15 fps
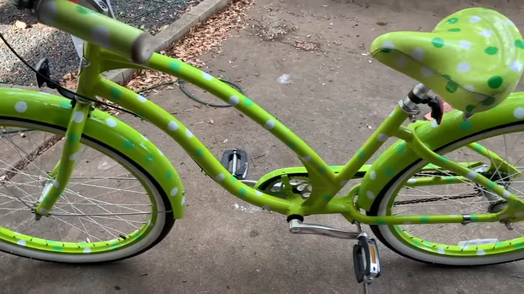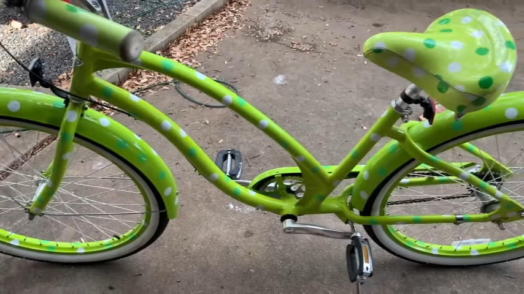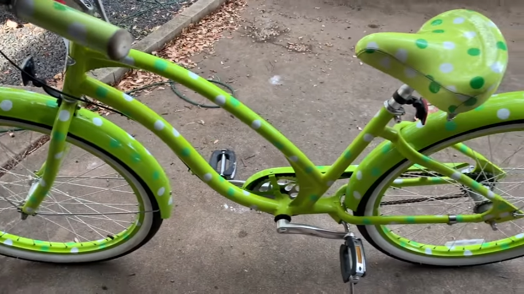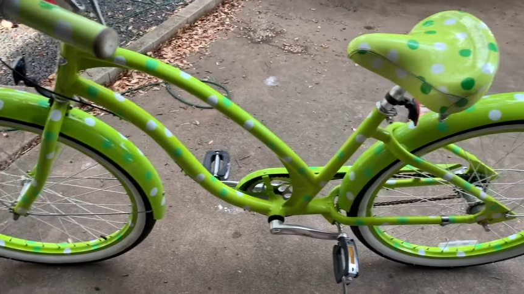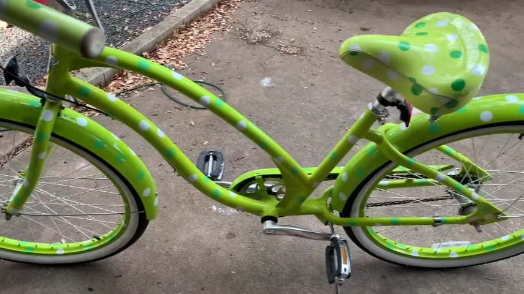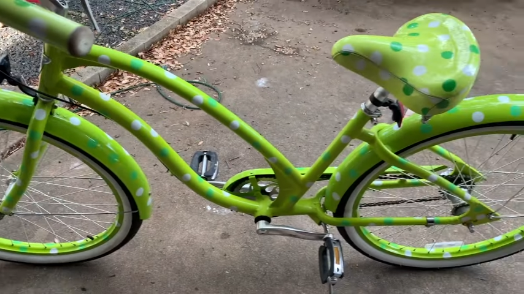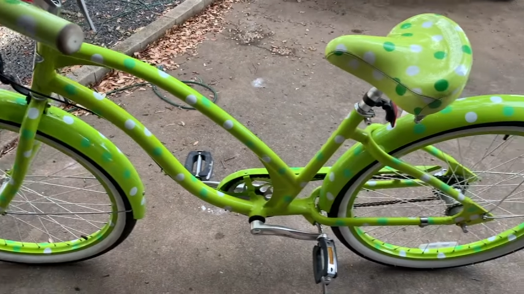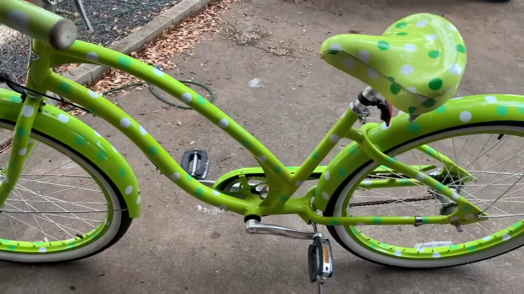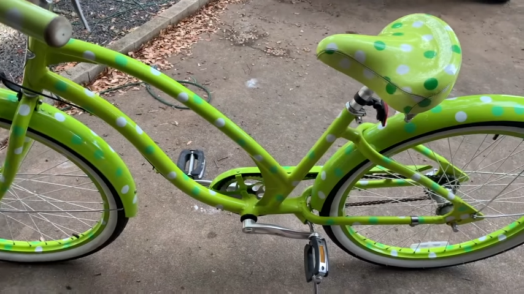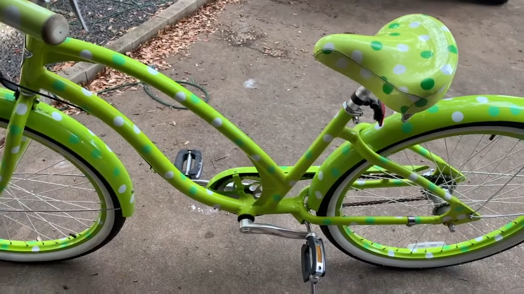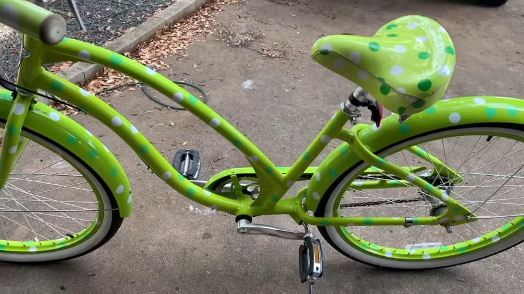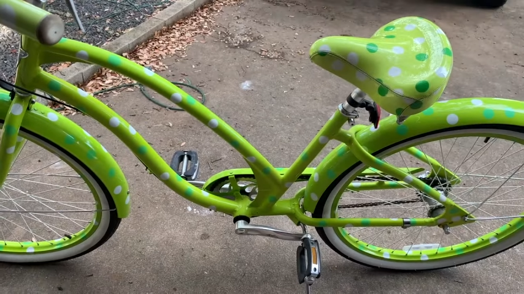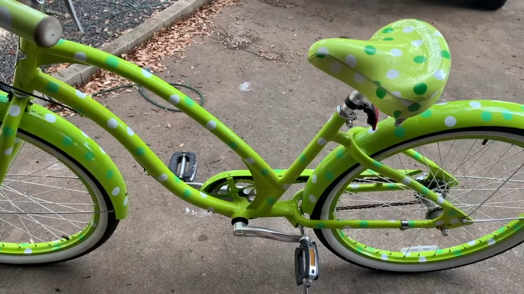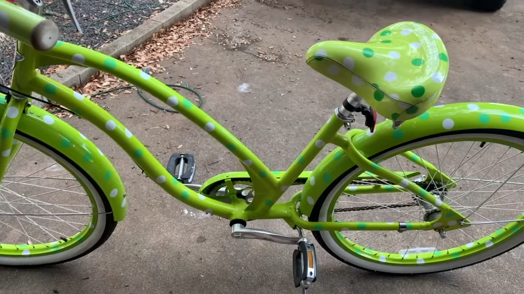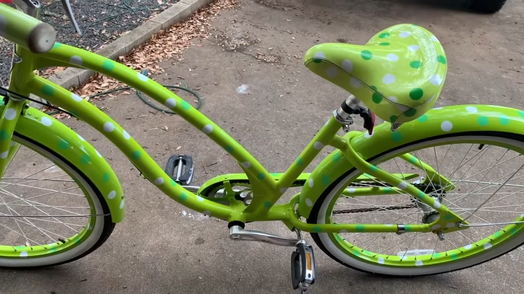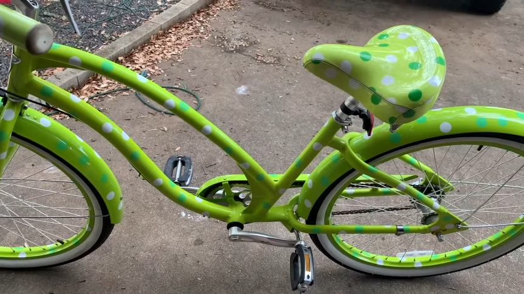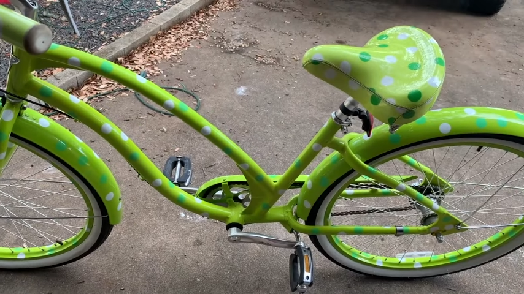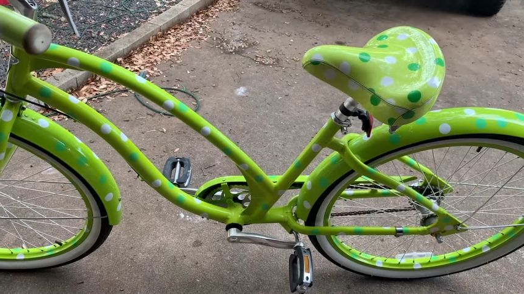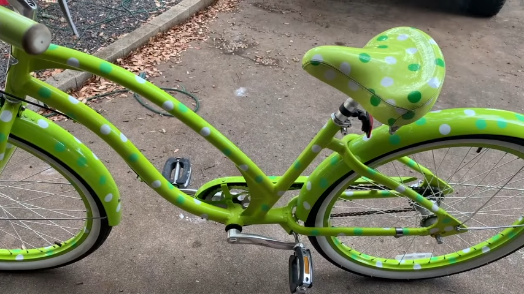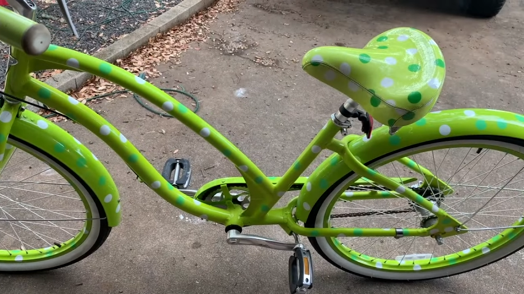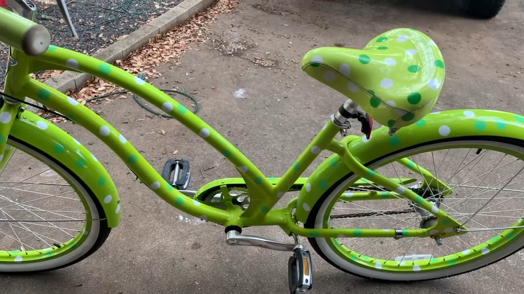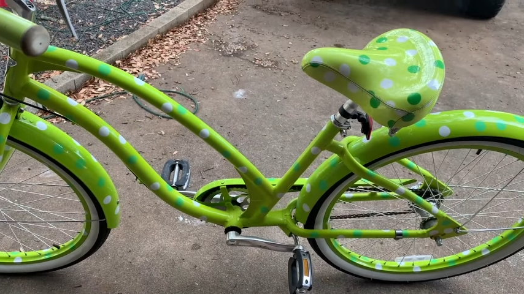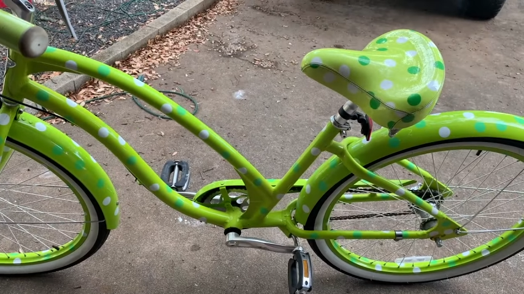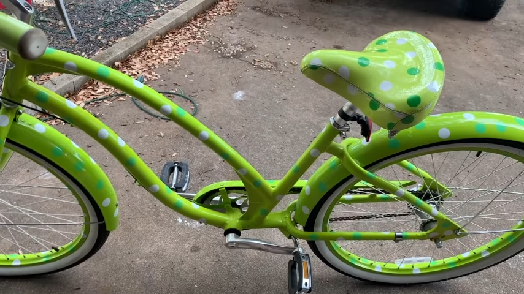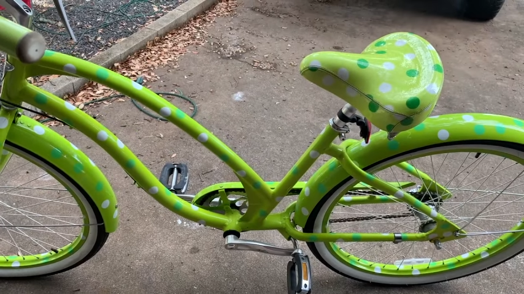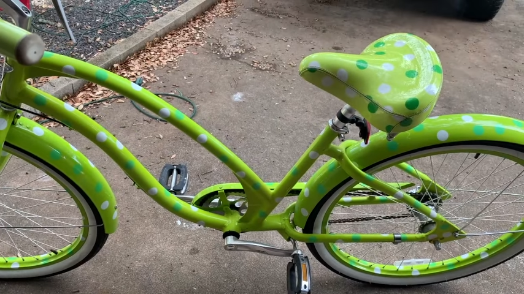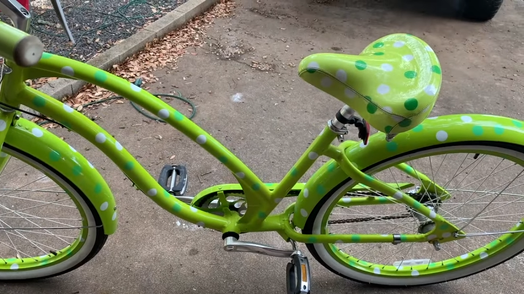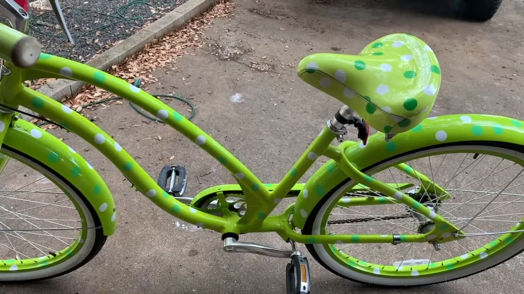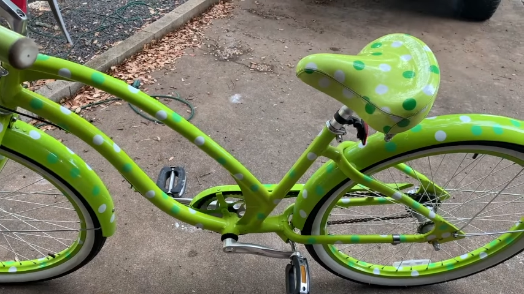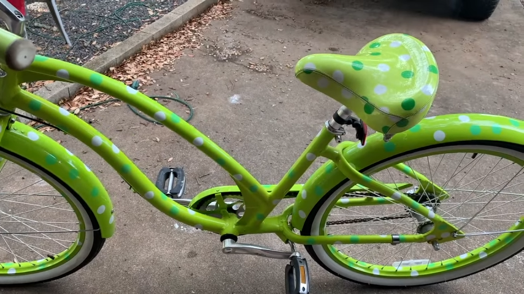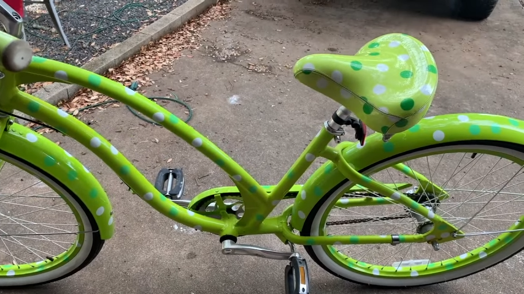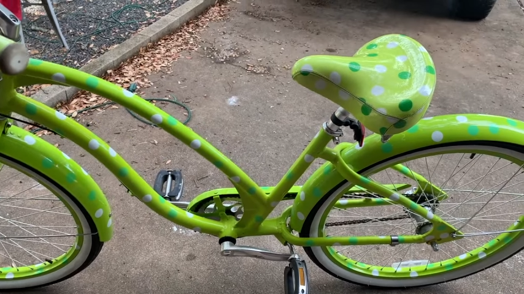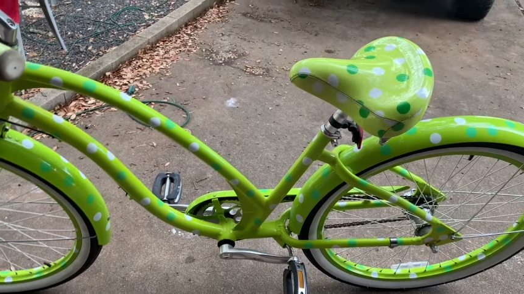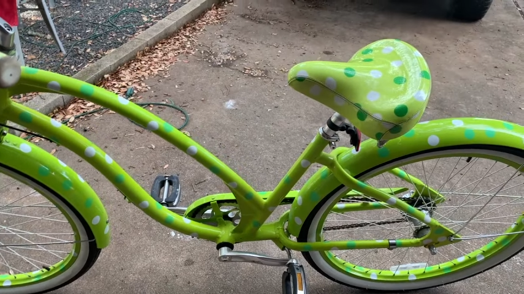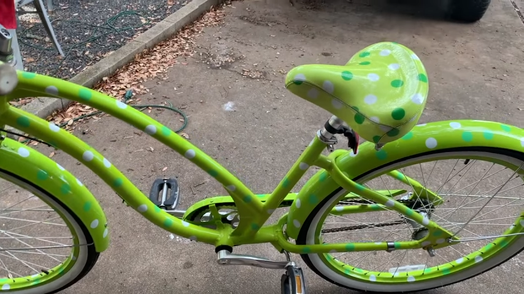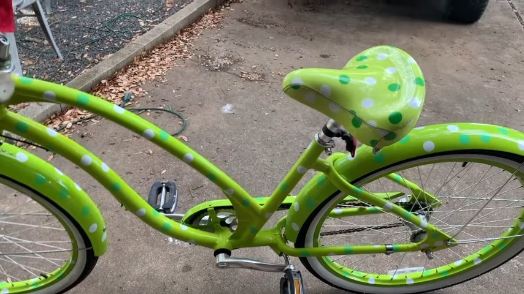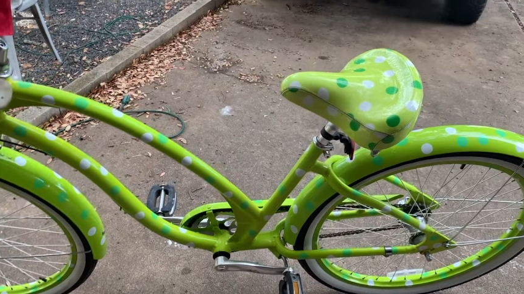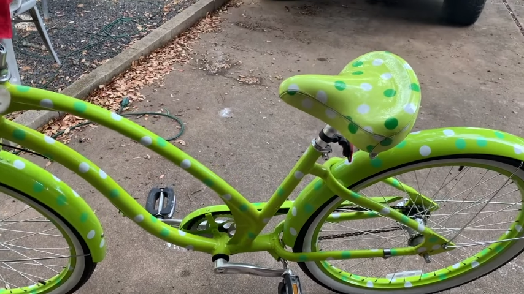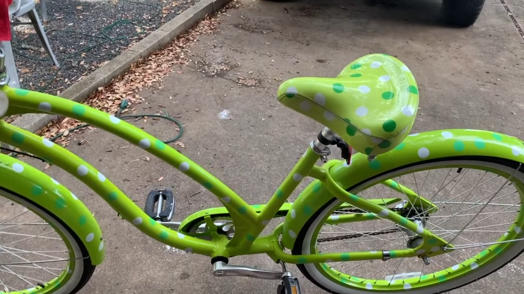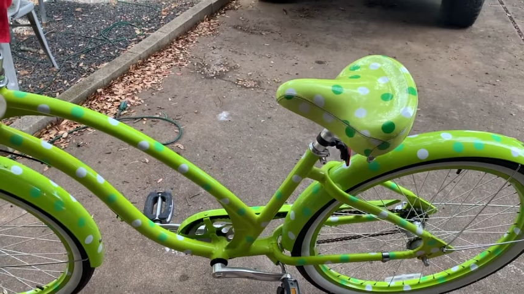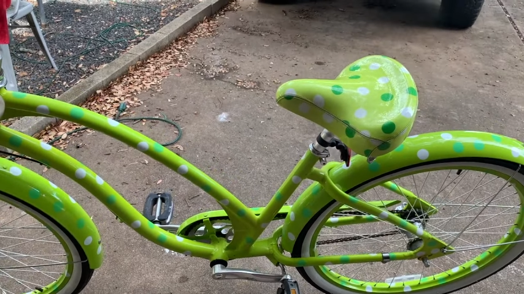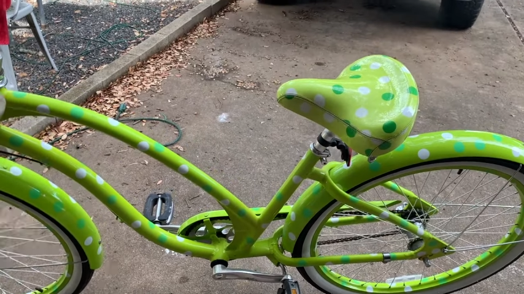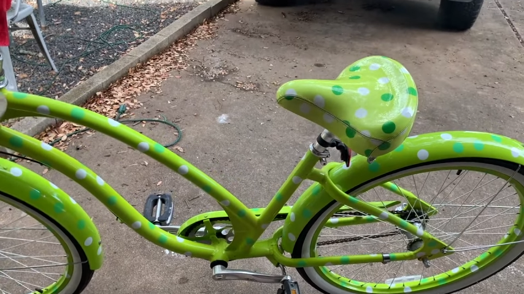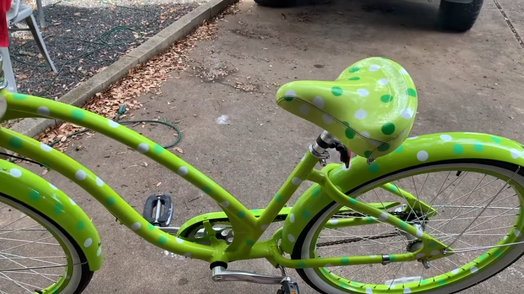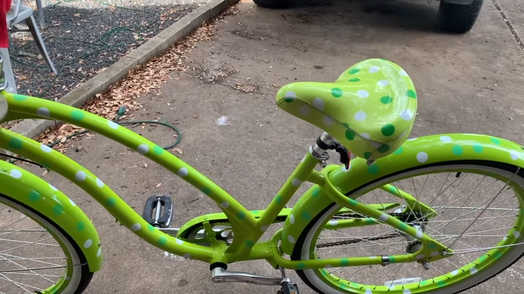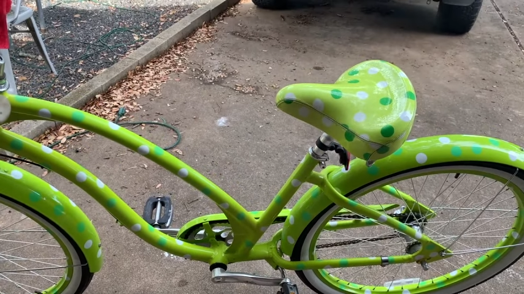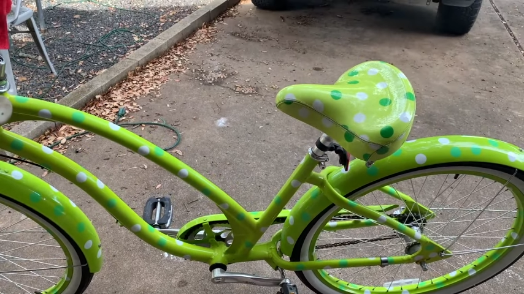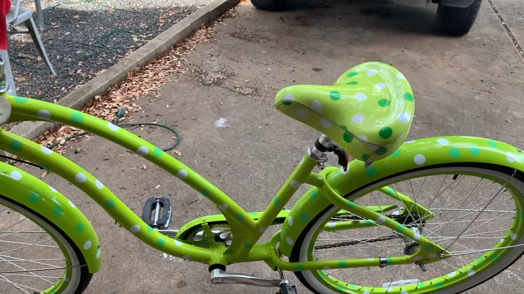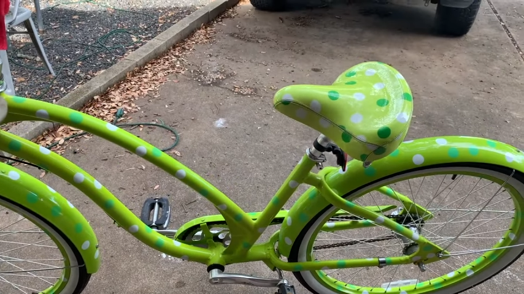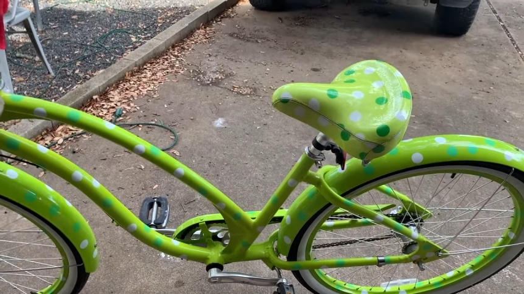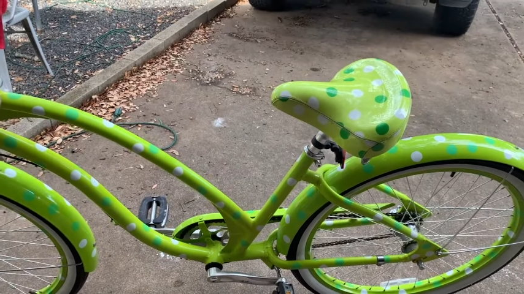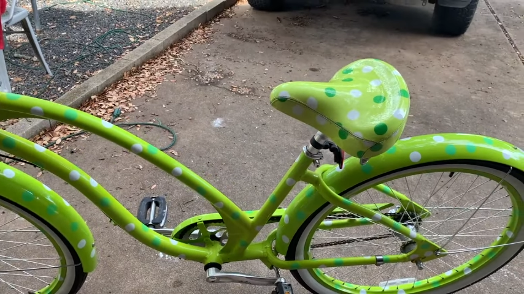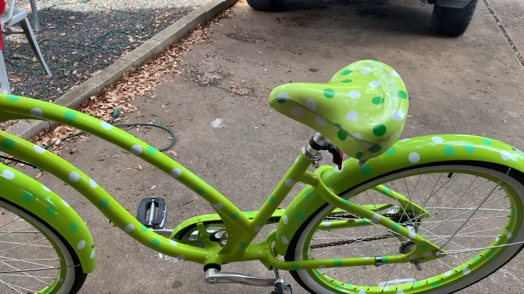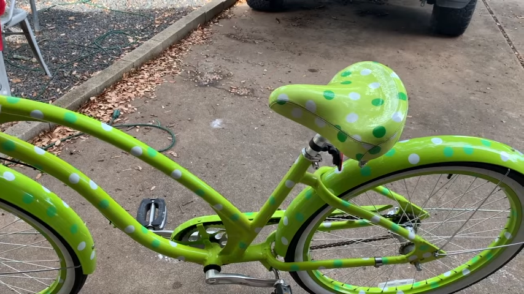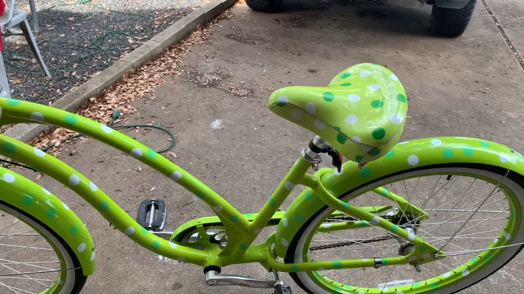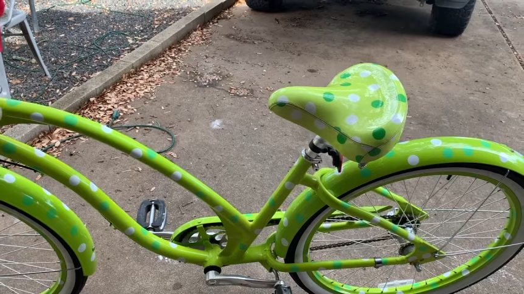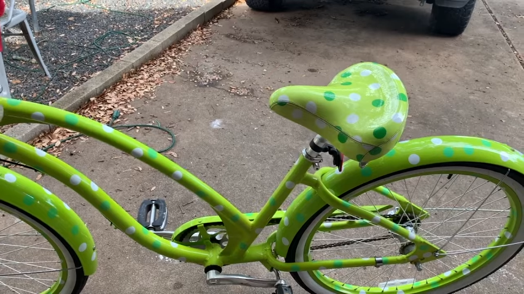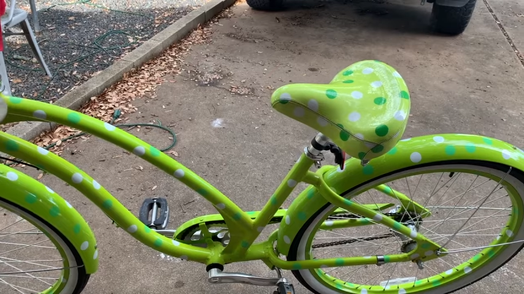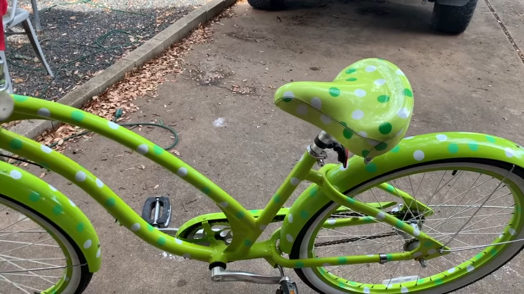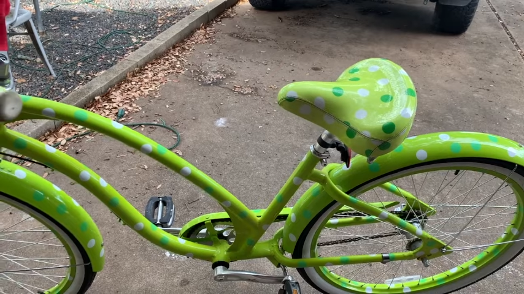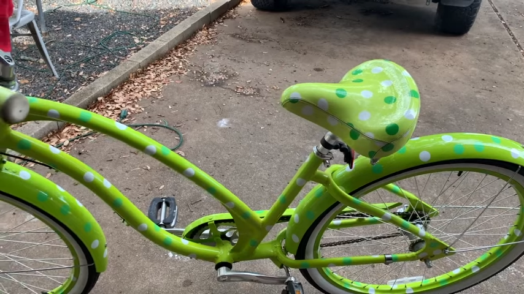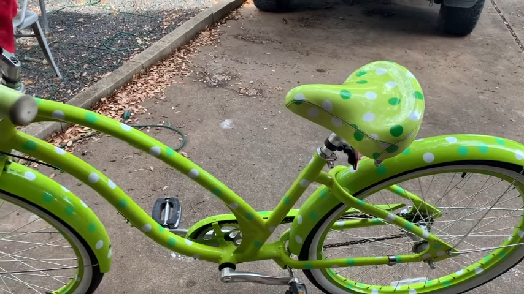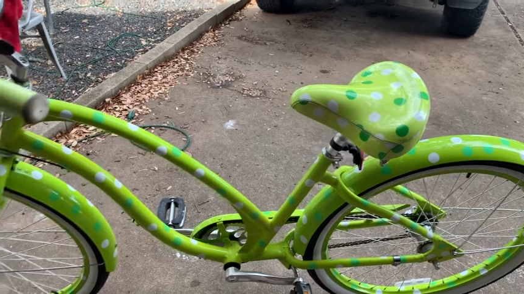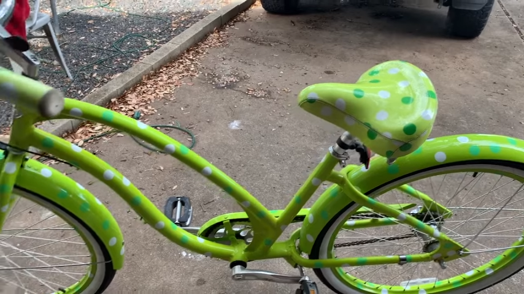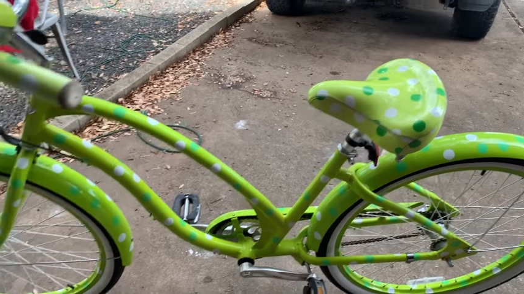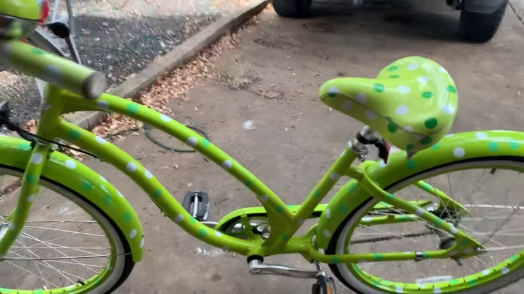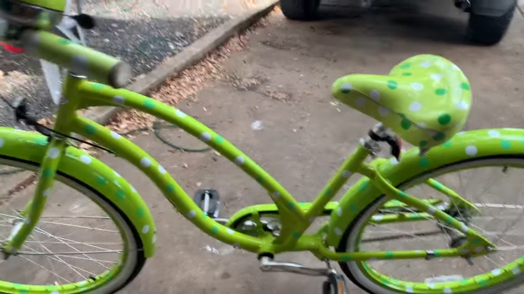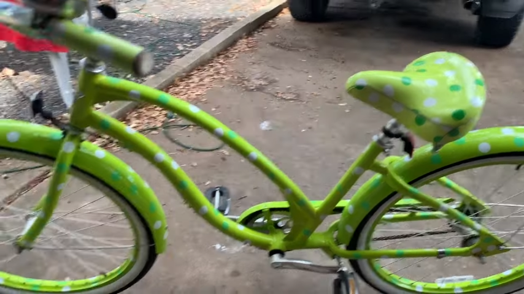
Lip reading: (no speaker visible)